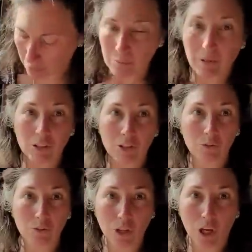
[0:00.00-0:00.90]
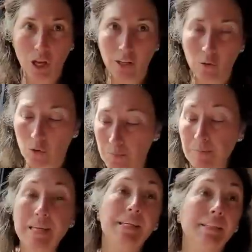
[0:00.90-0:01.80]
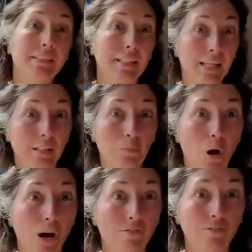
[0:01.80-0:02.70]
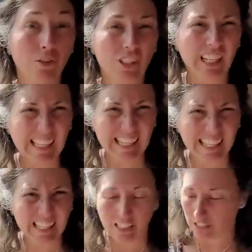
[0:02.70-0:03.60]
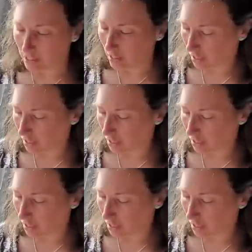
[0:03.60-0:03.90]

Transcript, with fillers: -hmm. put mm-hmm. my shoes on or immediately take them off if they're gunky, mm